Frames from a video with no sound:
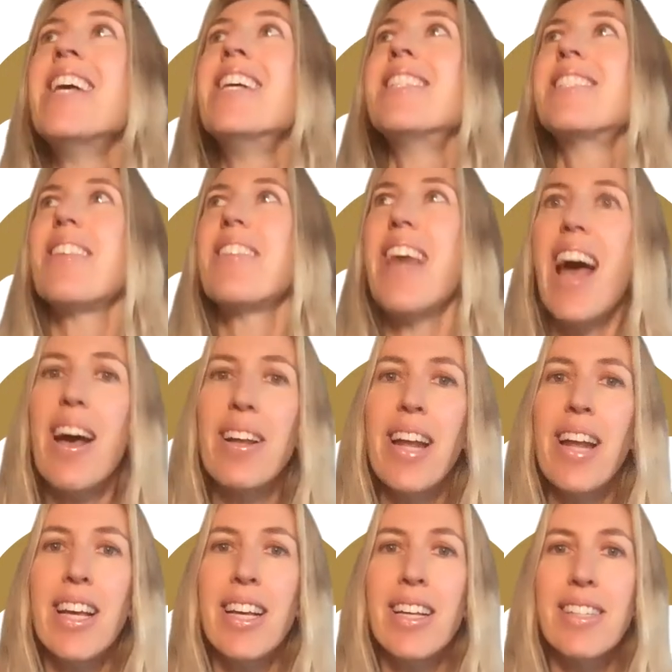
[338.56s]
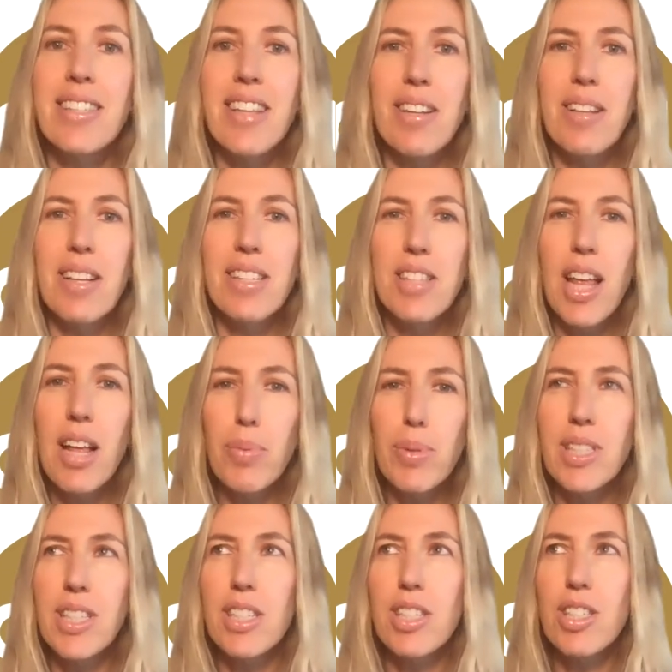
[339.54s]
So that
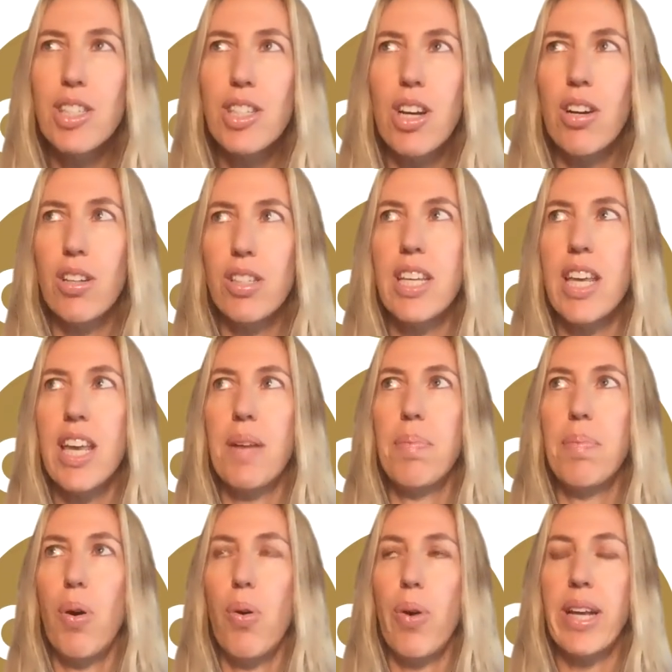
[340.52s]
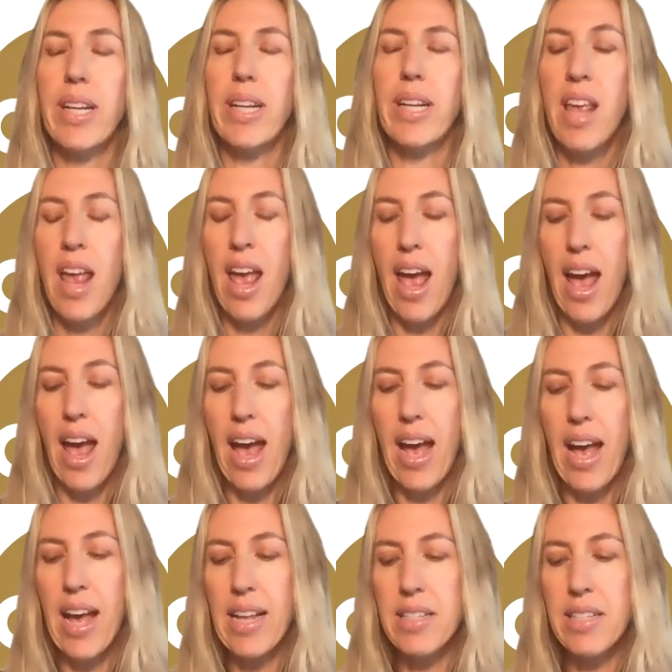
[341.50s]
was the starting point.
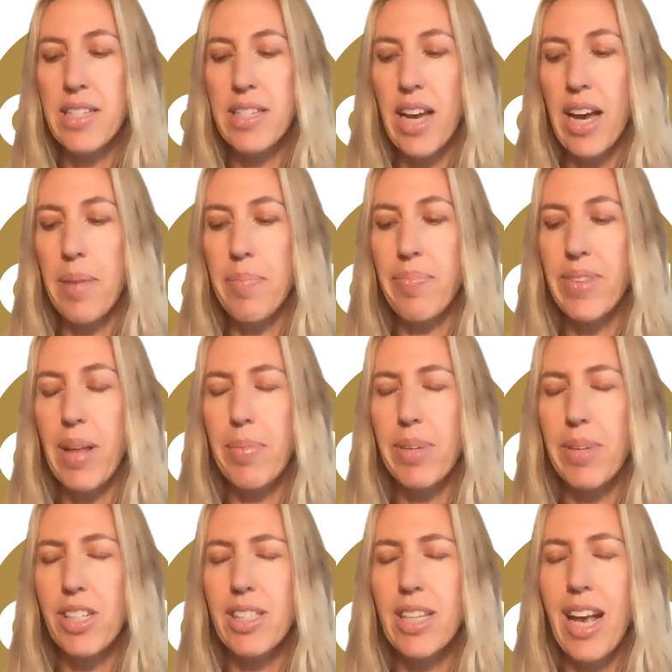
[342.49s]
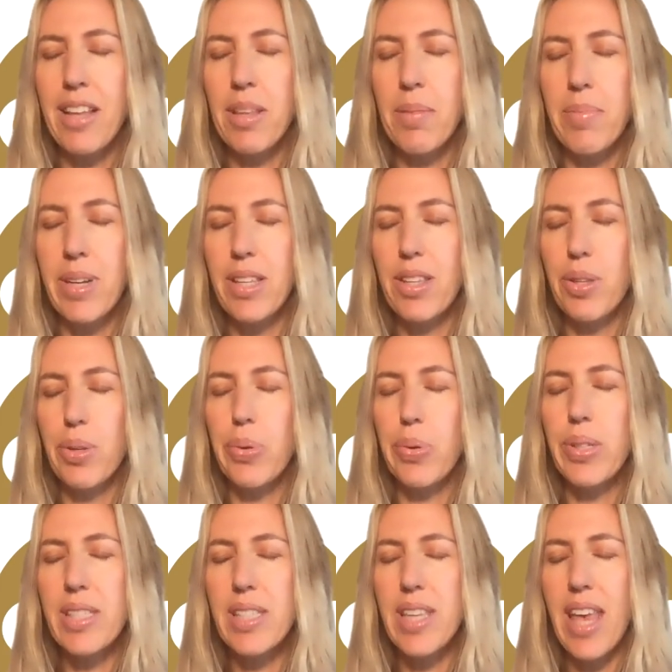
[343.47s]
And let me just gather my
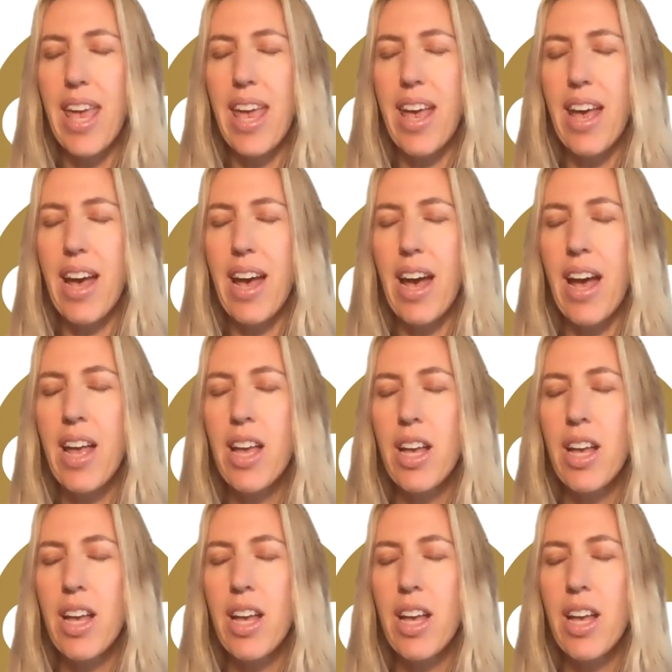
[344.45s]
thoughts here.